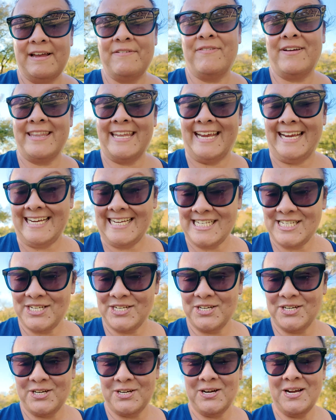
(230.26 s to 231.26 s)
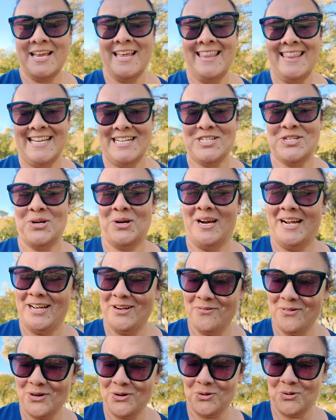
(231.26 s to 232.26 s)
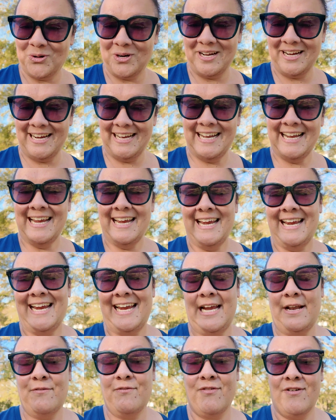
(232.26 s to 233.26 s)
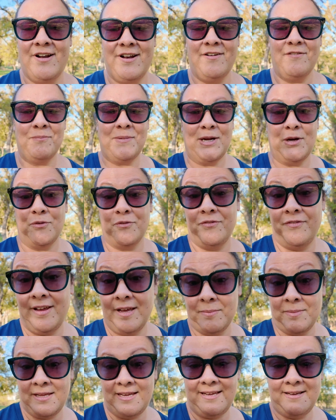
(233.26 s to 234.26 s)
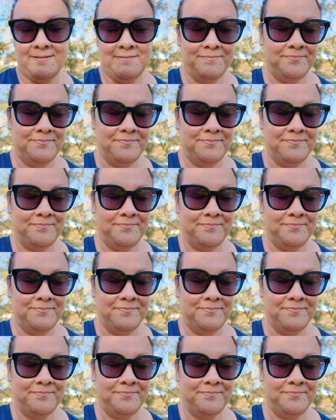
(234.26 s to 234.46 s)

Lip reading: I found that easier than trying to record it in front of my own family.